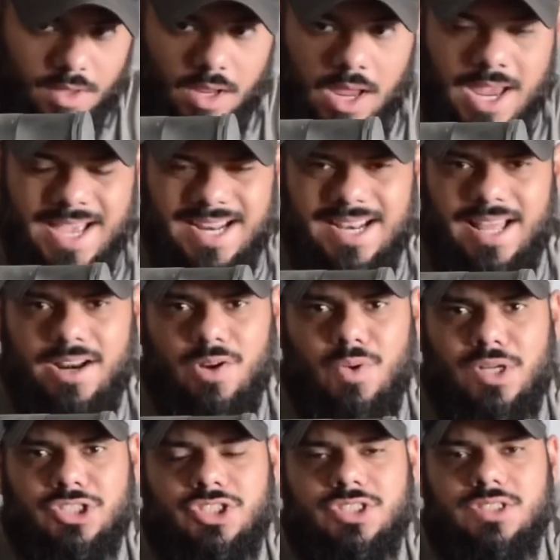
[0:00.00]
I get a lot of
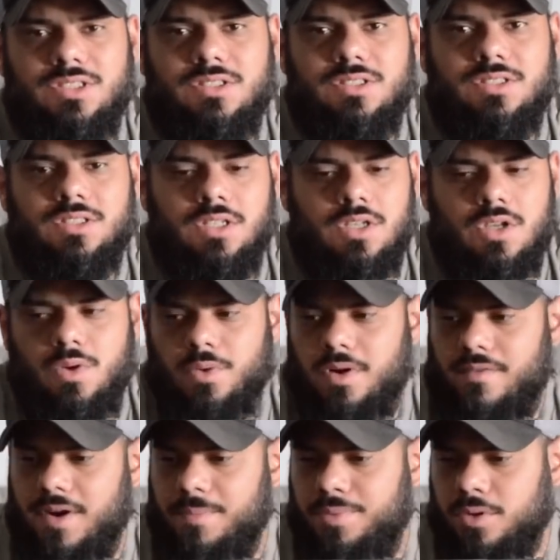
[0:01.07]
questions
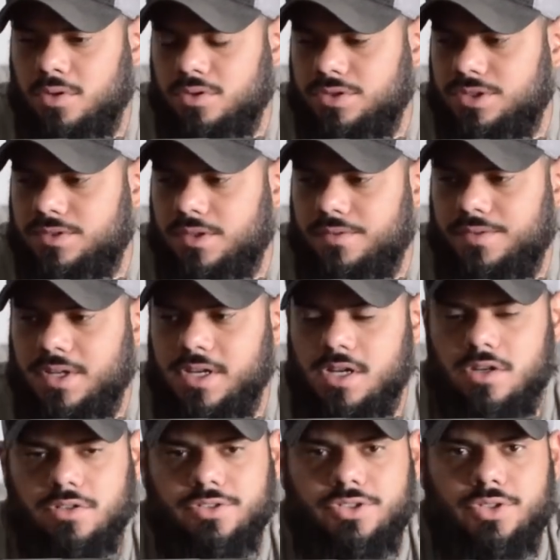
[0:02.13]
whenever I post
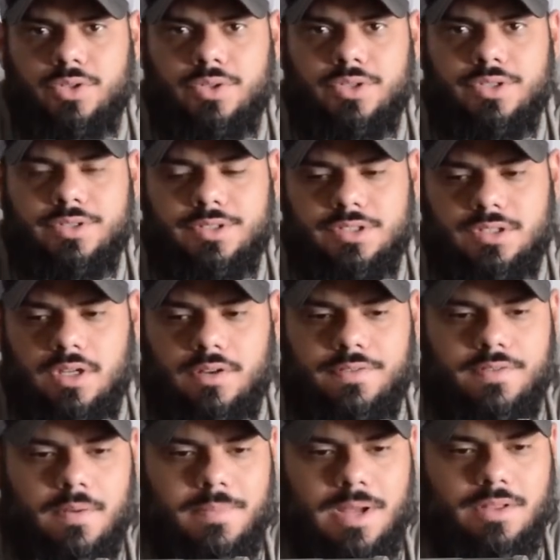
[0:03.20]
videos or
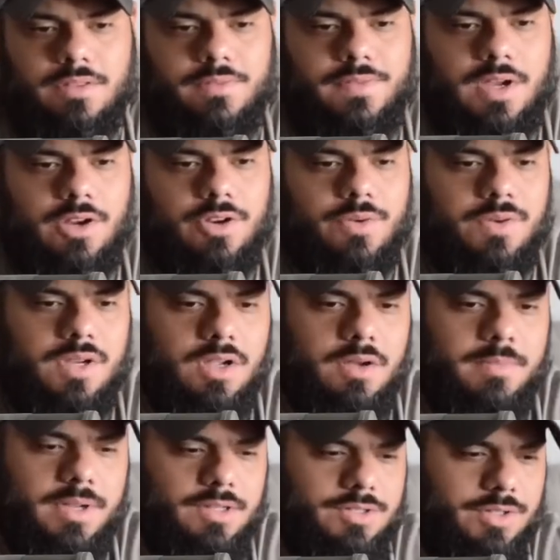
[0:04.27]
stuff about the Valkyrie
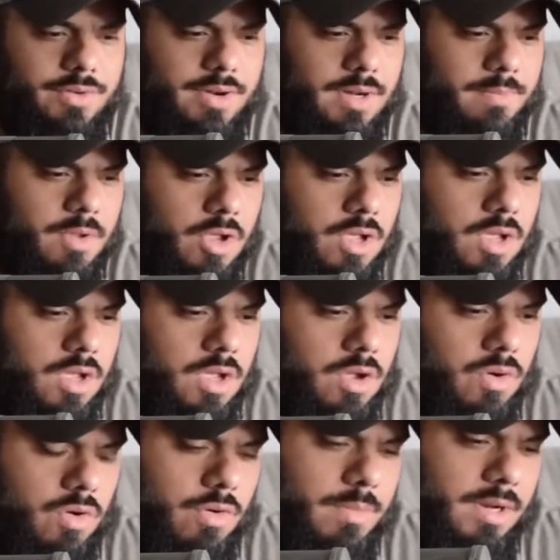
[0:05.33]
on my Instagram
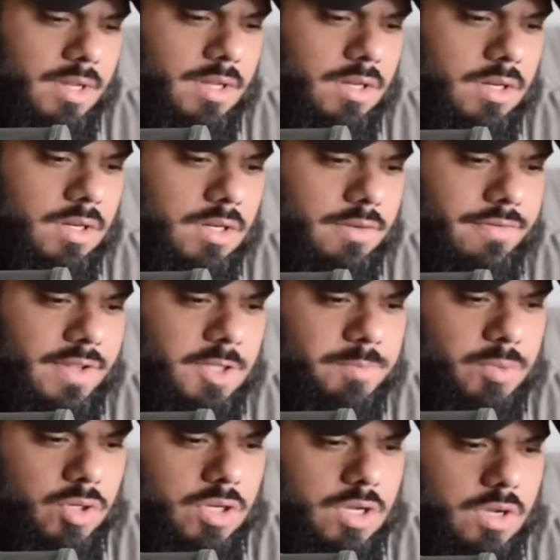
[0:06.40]
or my uh,
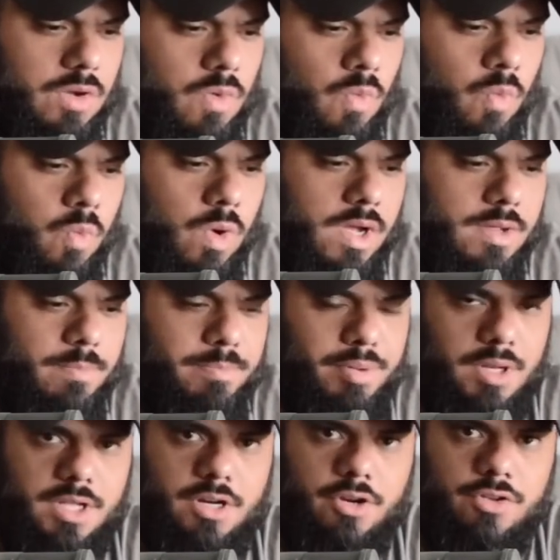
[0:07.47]
Facebook, what
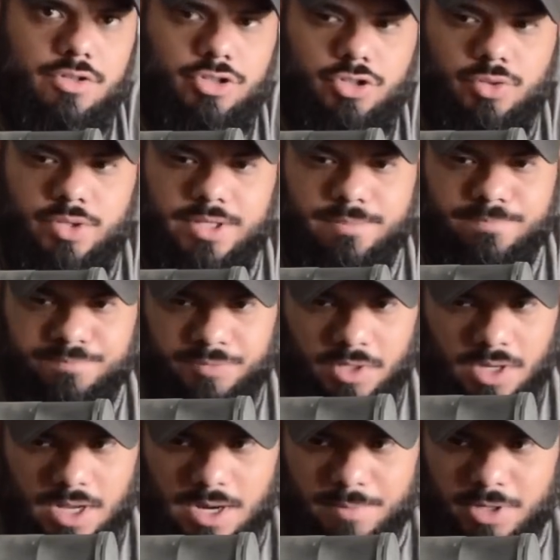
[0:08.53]
bullet are you shooting?
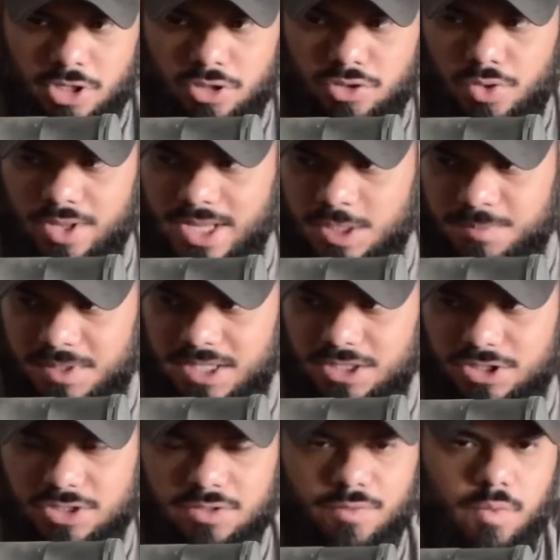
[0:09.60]
And I'm gonna go through the
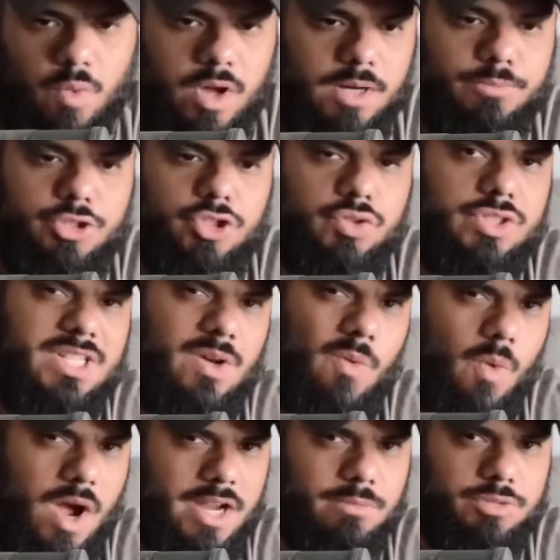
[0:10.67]
explanation of what I'm shooting and
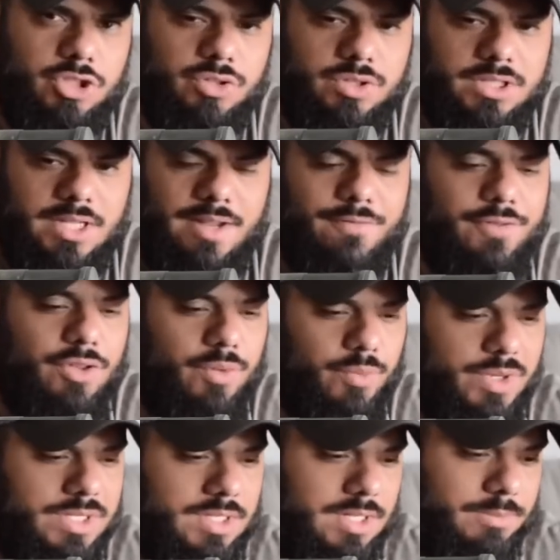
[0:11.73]
why I'm shooting it and for the
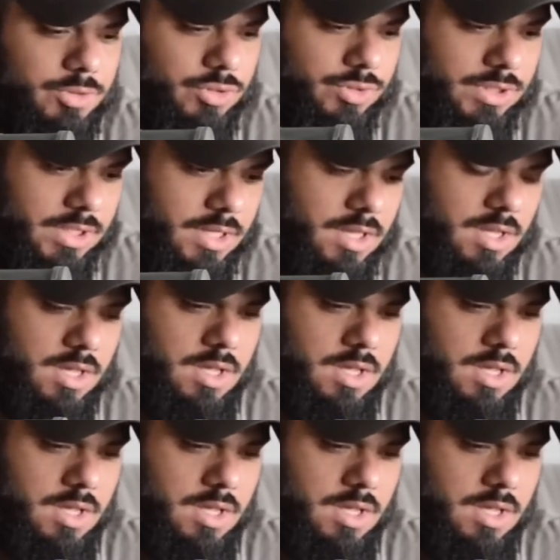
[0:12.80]
reason I'm shooting it.